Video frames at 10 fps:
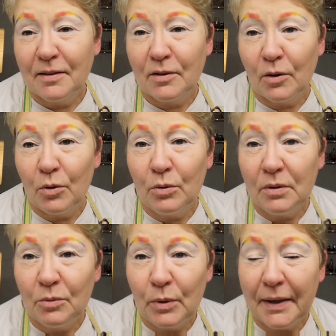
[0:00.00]

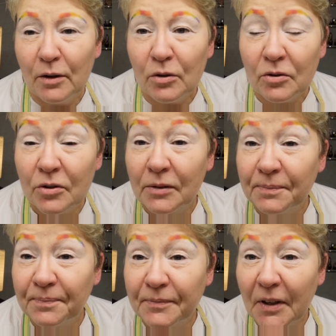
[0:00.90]
so why not?
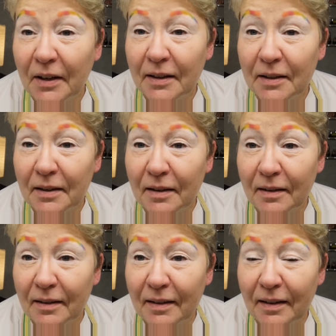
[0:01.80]

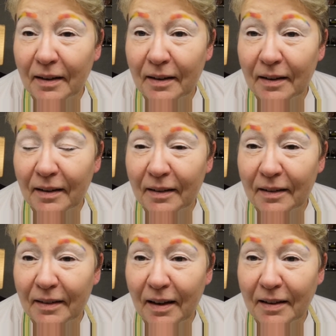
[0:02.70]

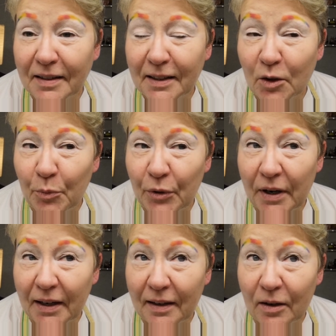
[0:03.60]
I did a
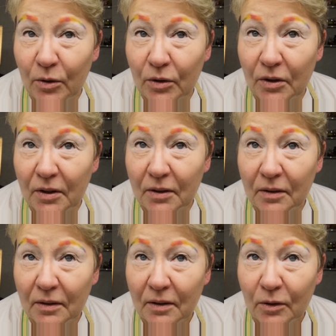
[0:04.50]
pride look,
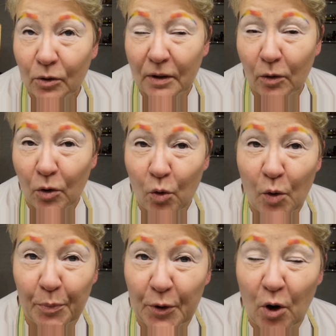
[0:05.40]

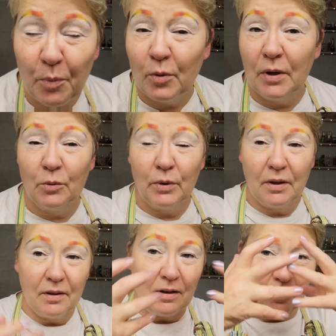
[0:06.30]
a proper one
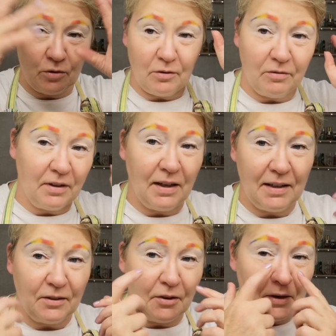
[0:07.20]
with lots of
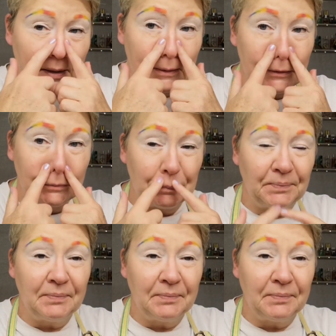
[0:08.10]
glitter and